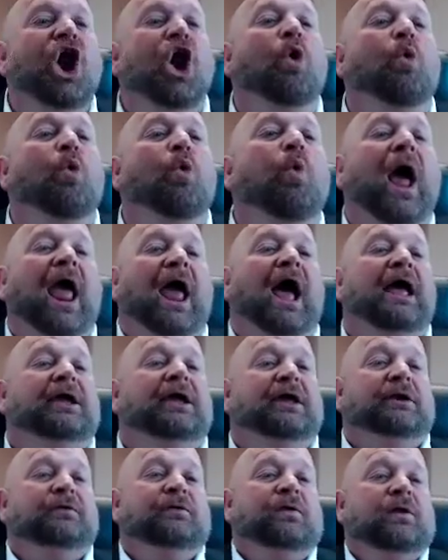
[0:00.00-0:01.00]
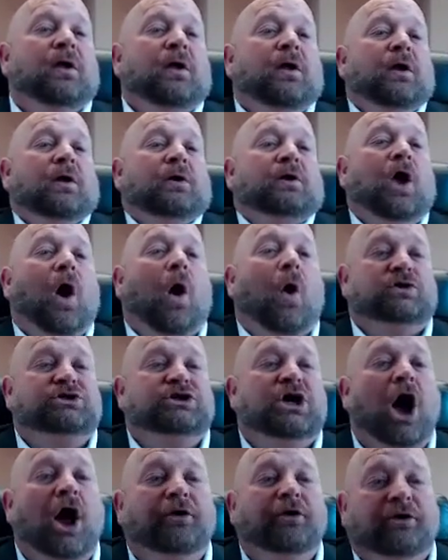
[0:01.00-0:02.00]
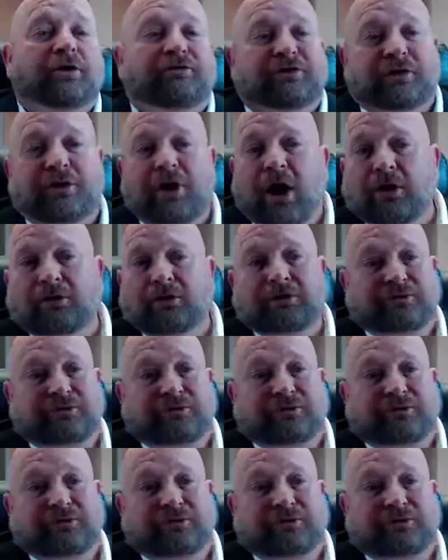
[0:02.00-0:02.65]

way I could coach hundreds and hundreds of